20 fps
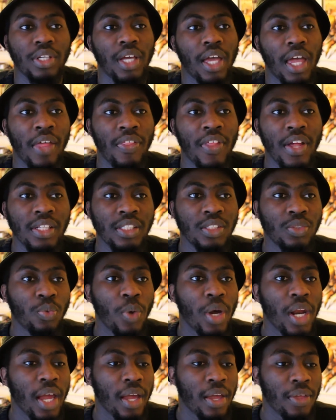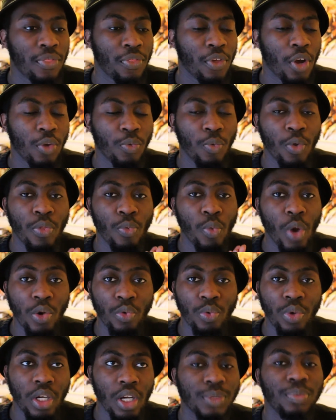and that is what I thought with
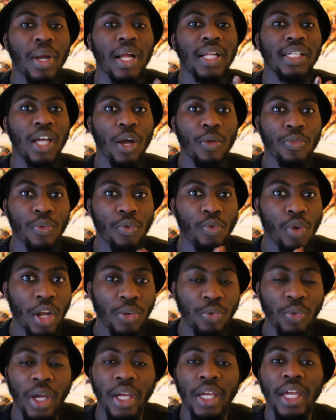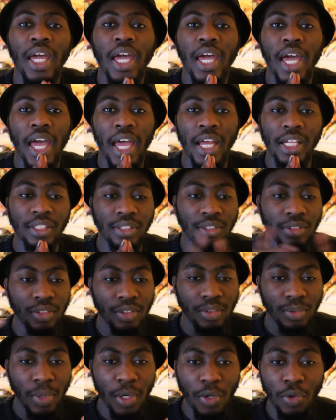Smile Down the Runway. And
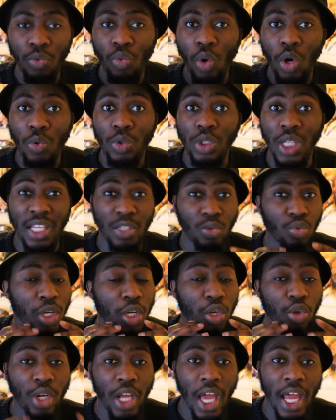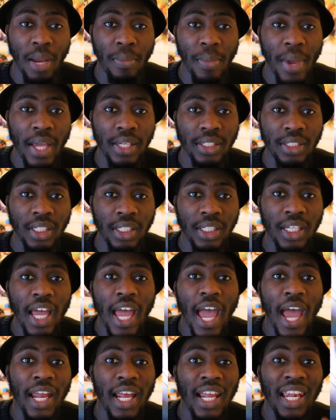Smile Down the Runway has really good animation,
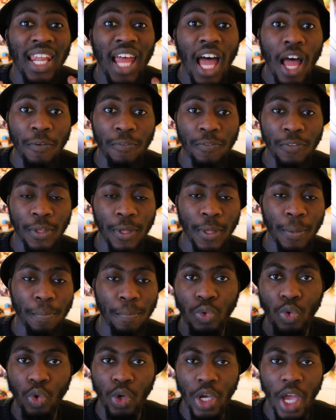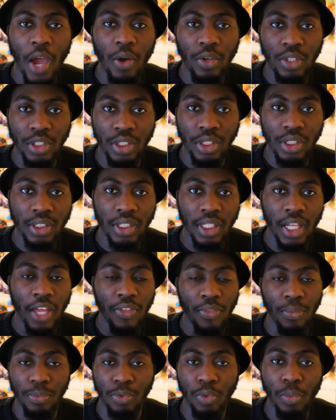and I love the two characters,
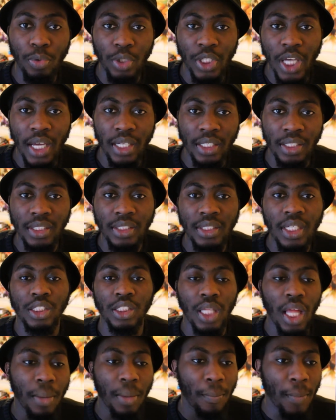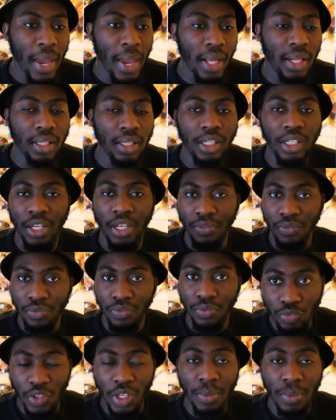like the two protagonists. It's like male and a
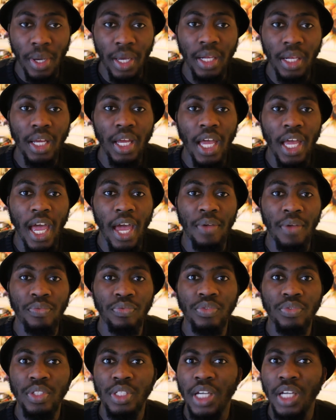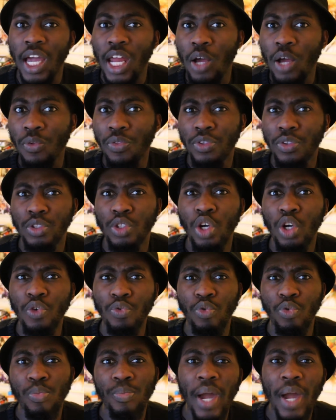female, and kind of sort
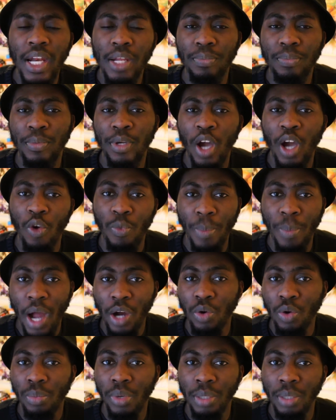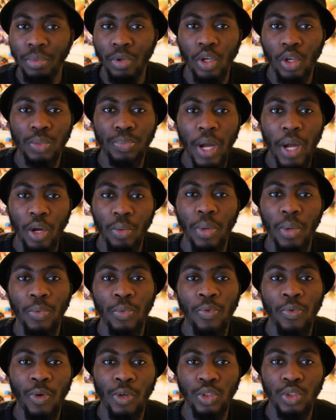of reminded me of Bakuman, because Bakuman
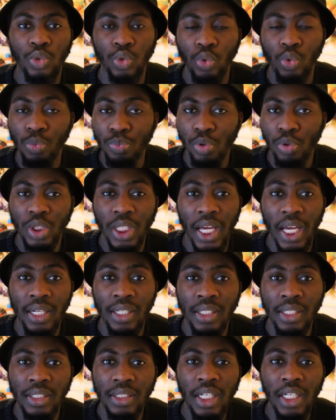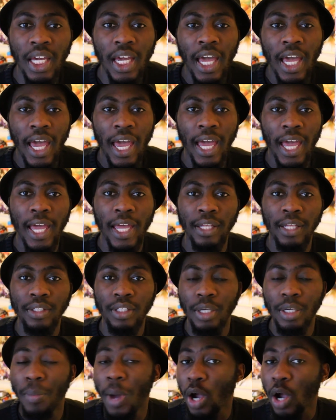we have also two protagonists,
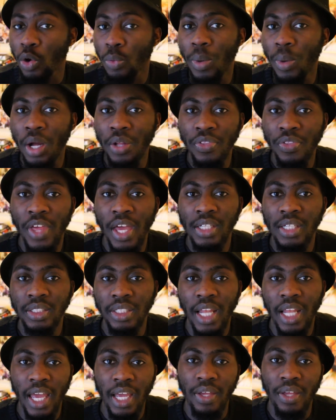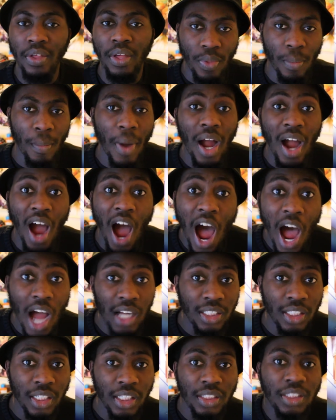and in Bakuman there's like the manga
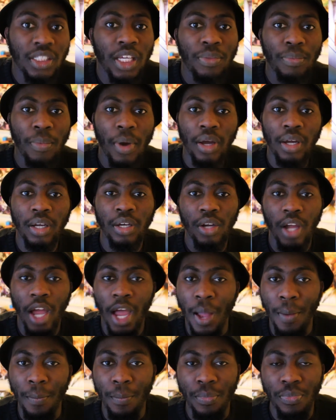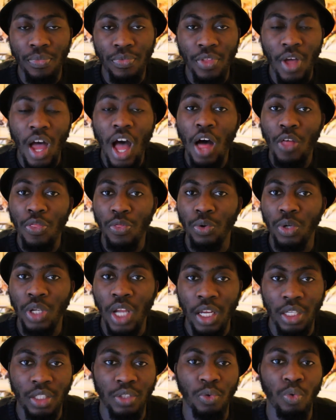artist and the author,
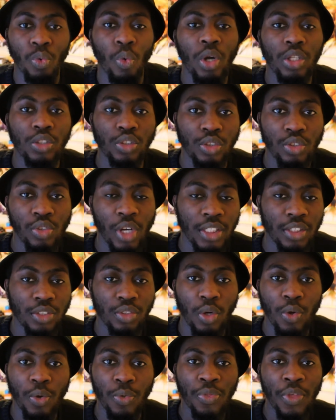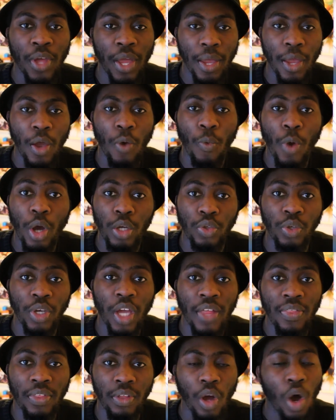like who wants to write, so they work
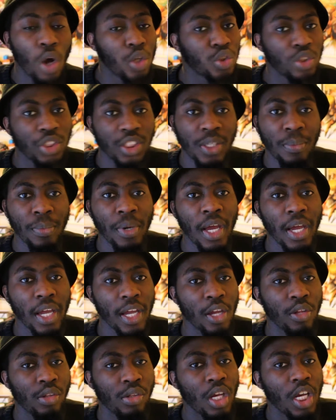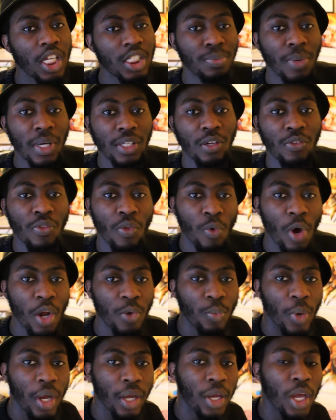together. Also similar in Smile Down the
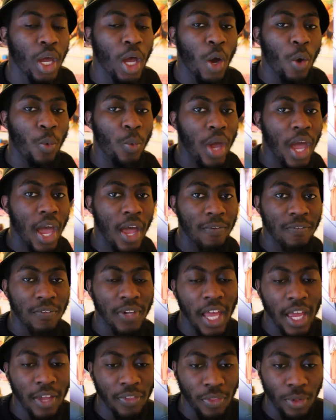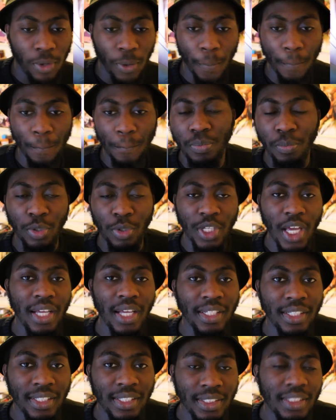Runway, we have like the
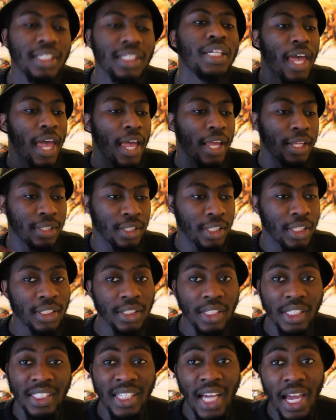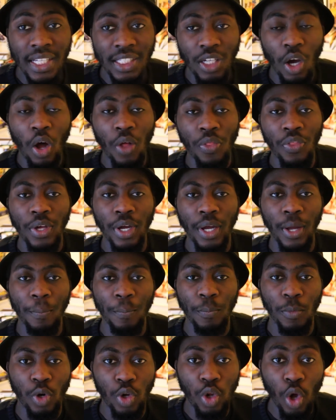protagonist, and he's designed all
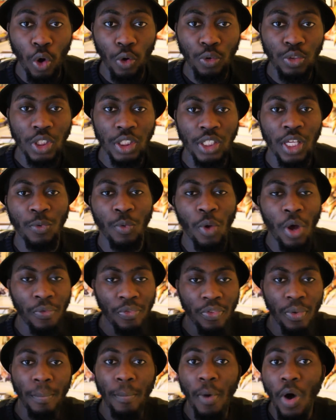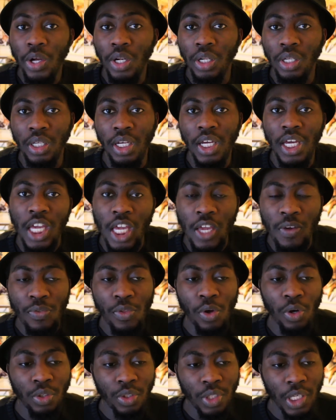the clothes, and then we have the model. Even
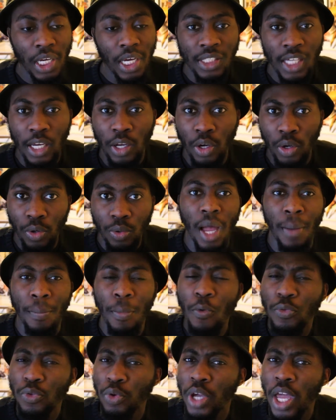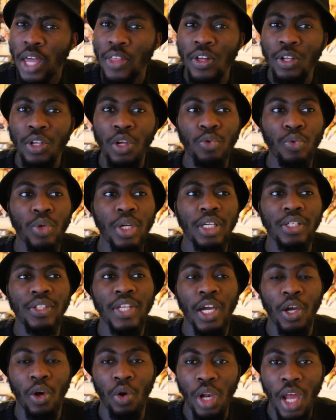though they are both together, not really,
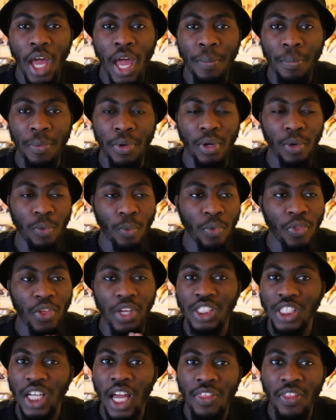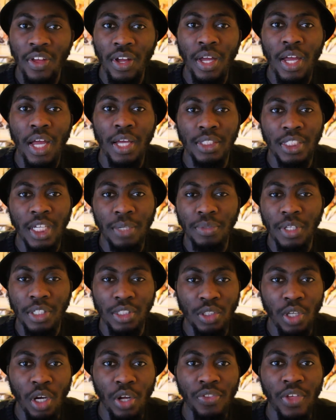they collab with each other,
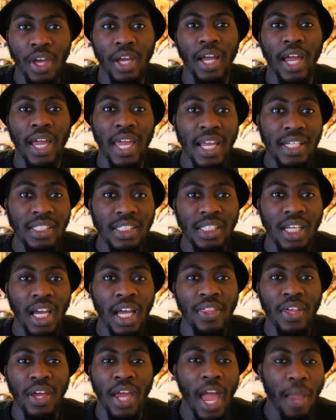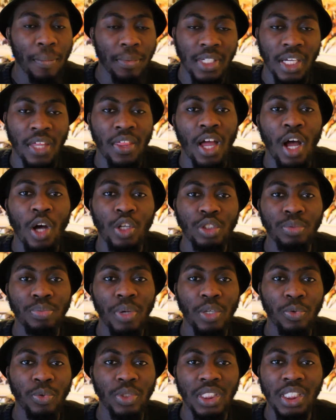sometimes not, they're against each other, help each other out,
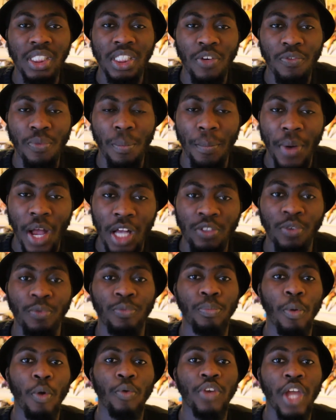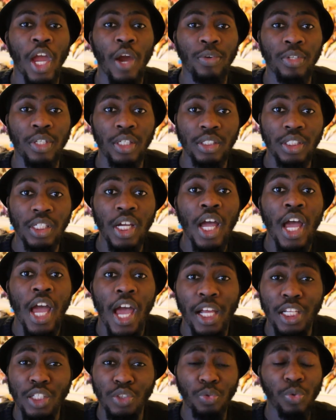but we see different parts of both characters,
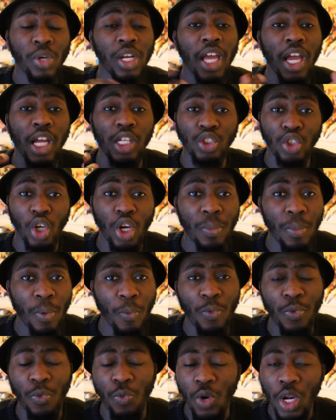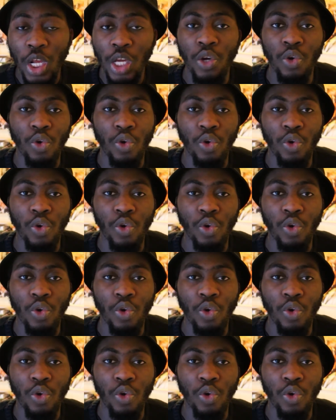and it's really enjoyable with really